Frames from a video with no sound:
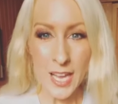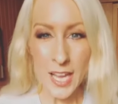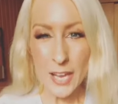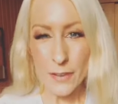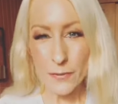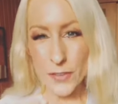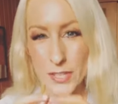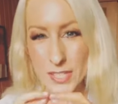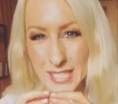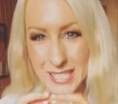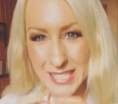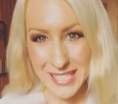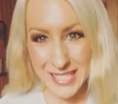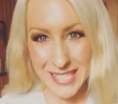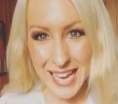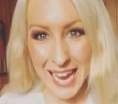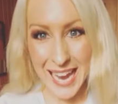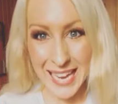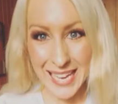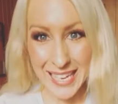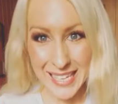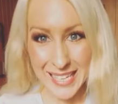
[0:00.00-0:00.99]
If you
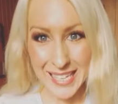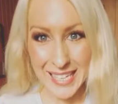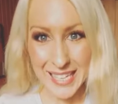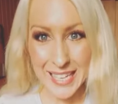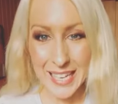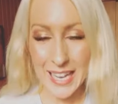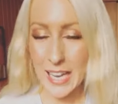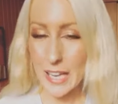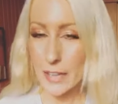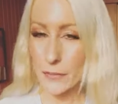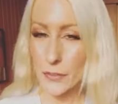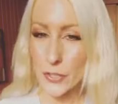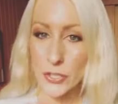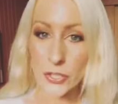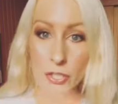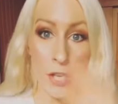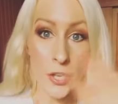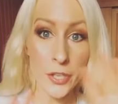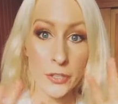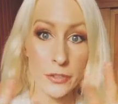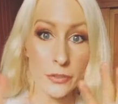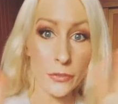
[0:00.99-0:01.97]
stay here, if you
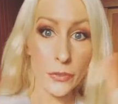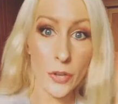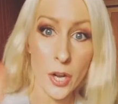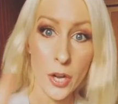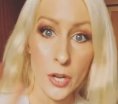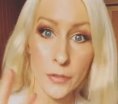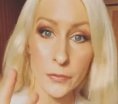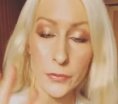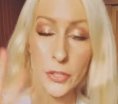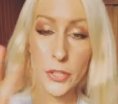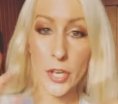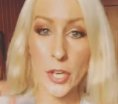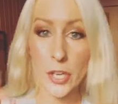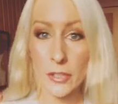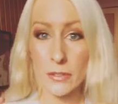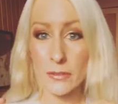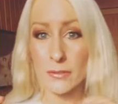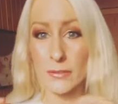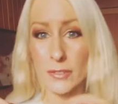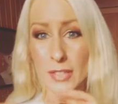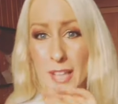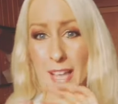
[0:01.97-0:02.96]
don't grow, if you
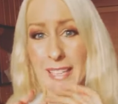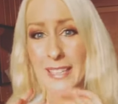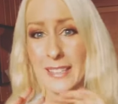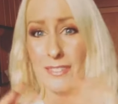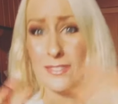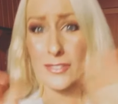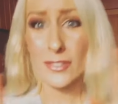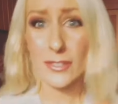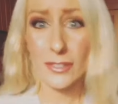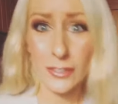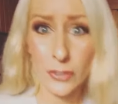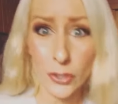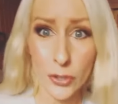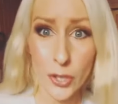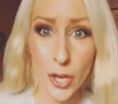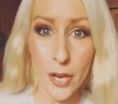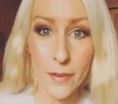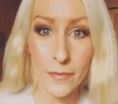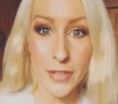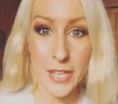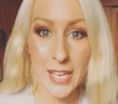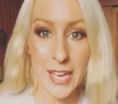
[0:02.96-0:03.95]
don't like look
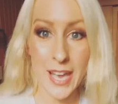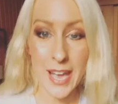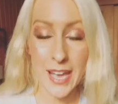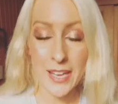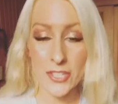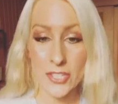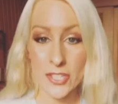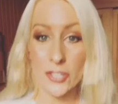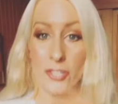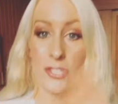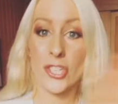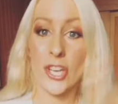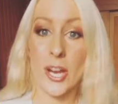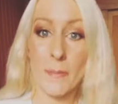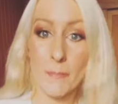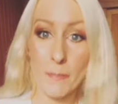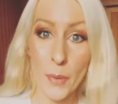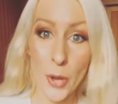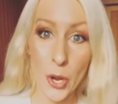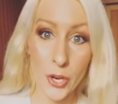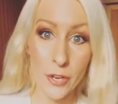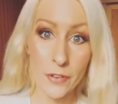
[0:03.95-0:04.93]
over the edge and
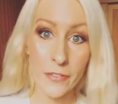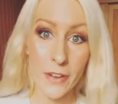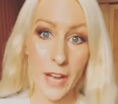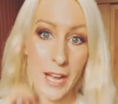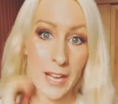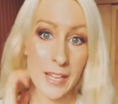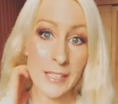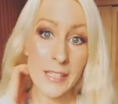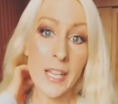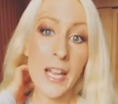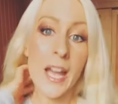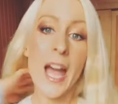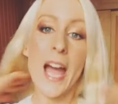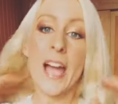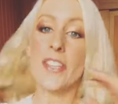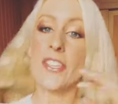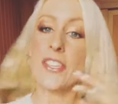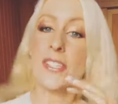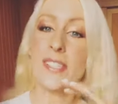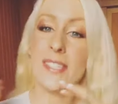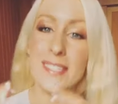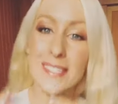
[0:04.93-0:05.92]
jump over,
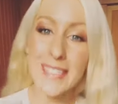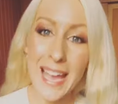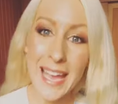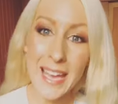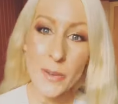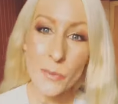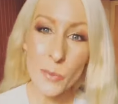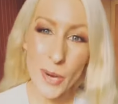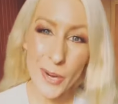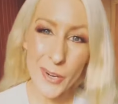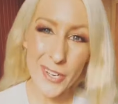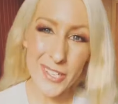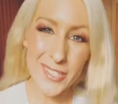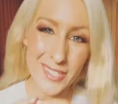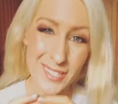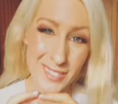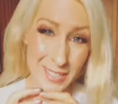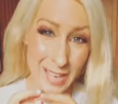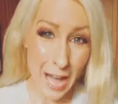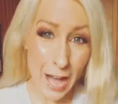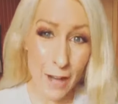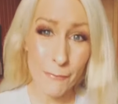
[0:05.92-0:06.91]
and you stay where
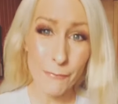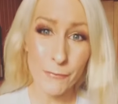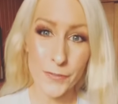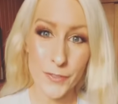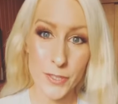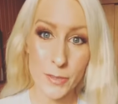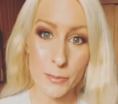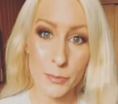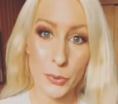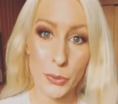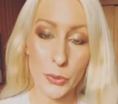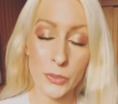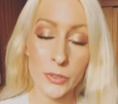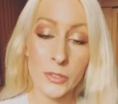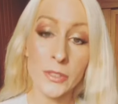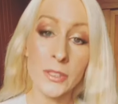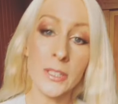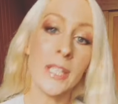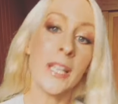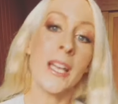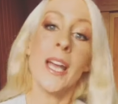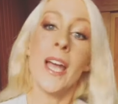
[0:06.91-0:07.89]
it's
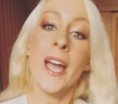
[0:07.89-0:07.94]
comfortable,